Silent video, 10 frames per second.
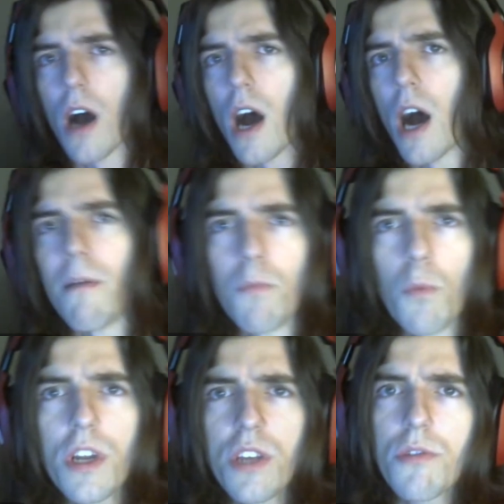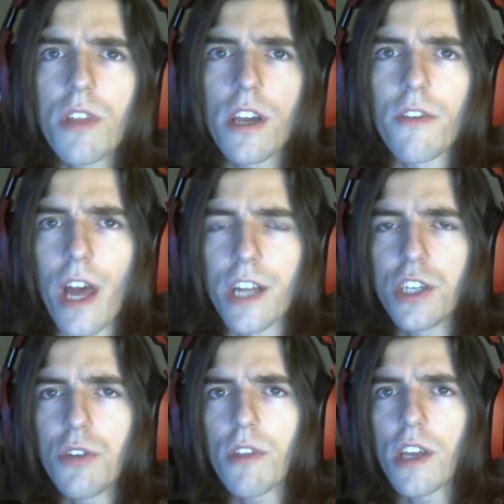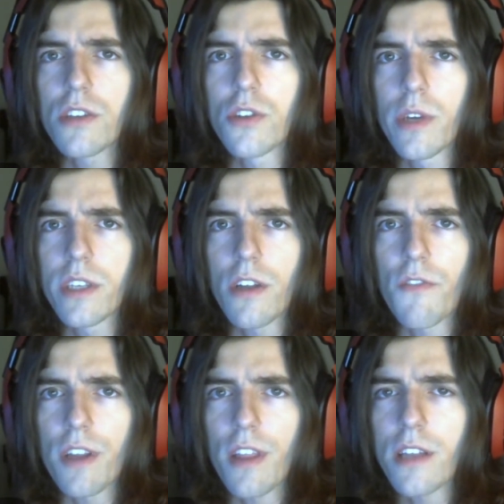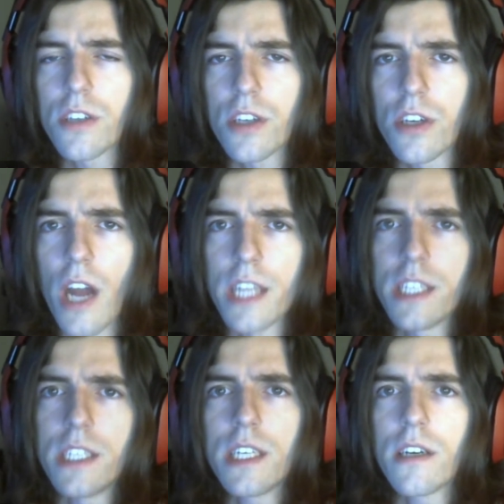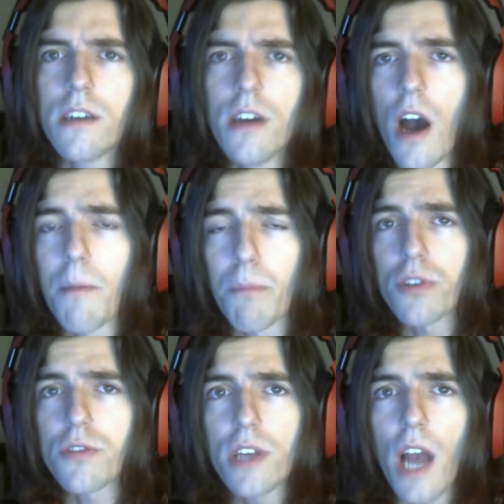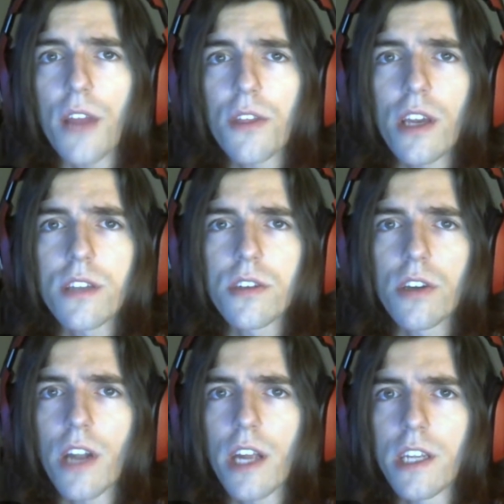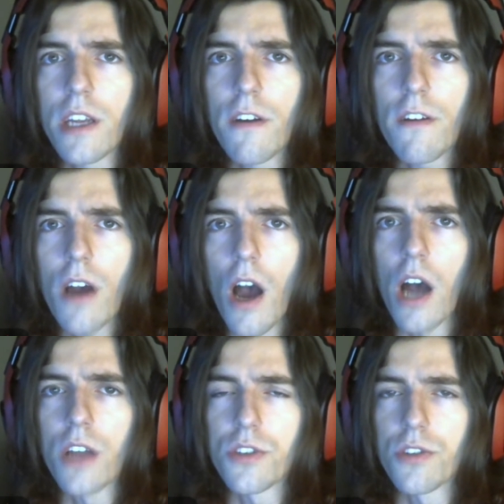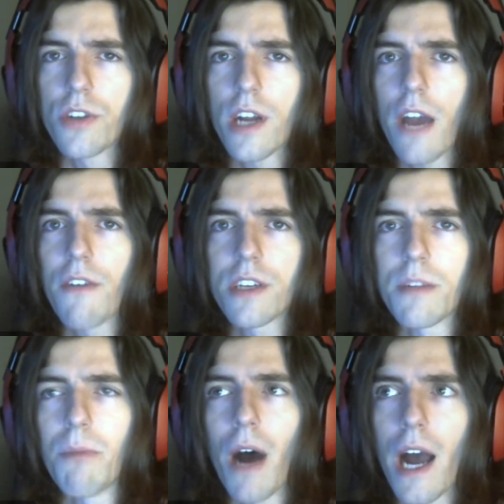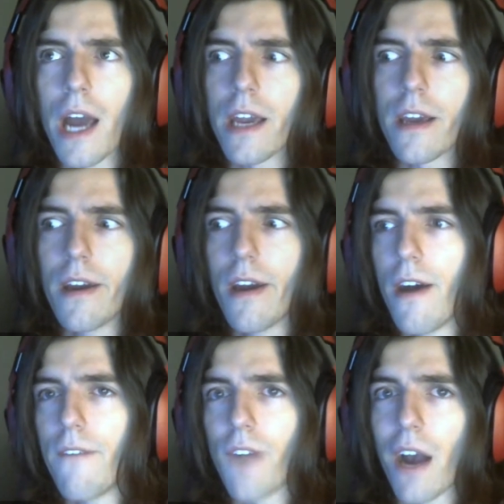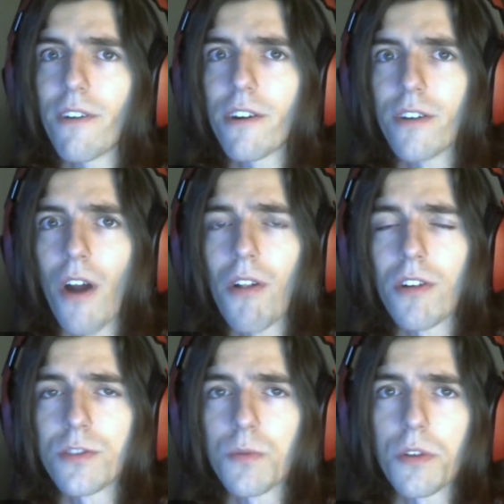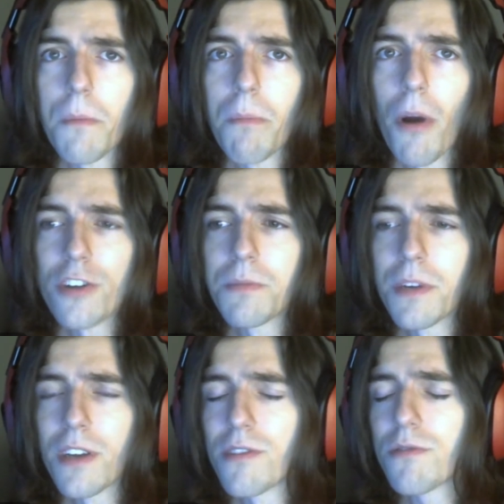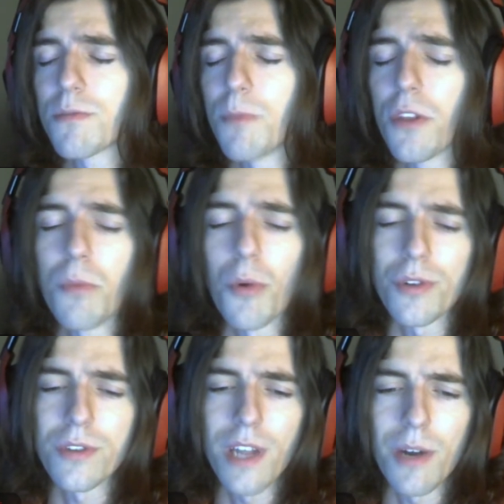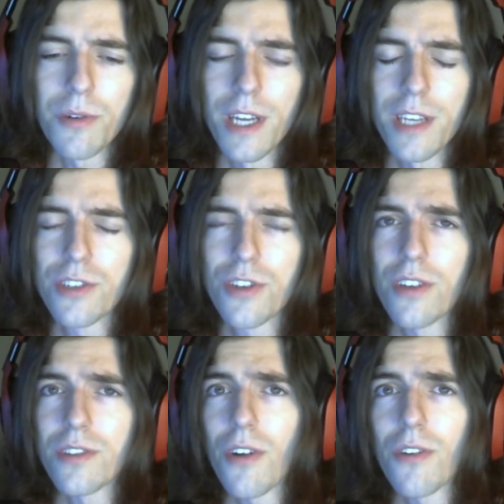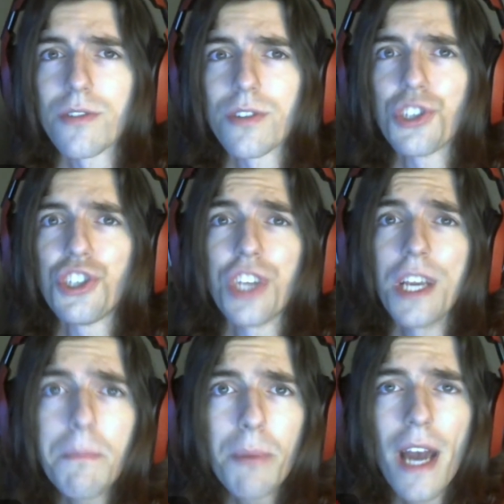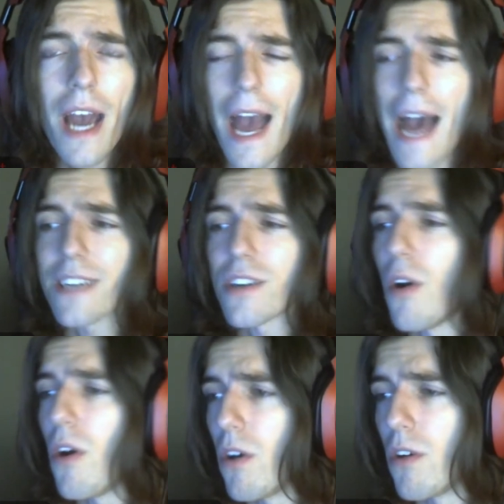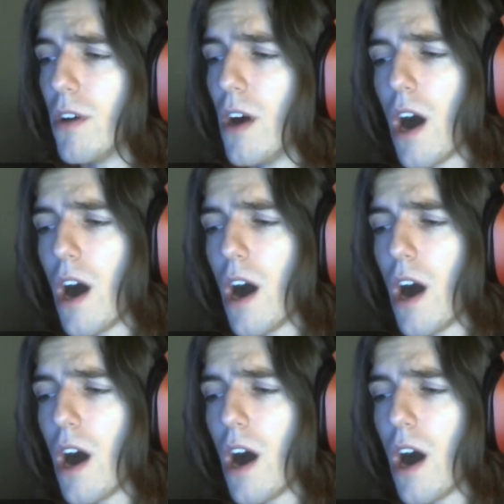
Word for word: Um, what do you think of that? Do you think doing stuff like that's a good idea? Personally, I think it's a good idea. Uh, so you're not having to buy $500 worth of parts because those motherboards nowadays just aren't cheap at all.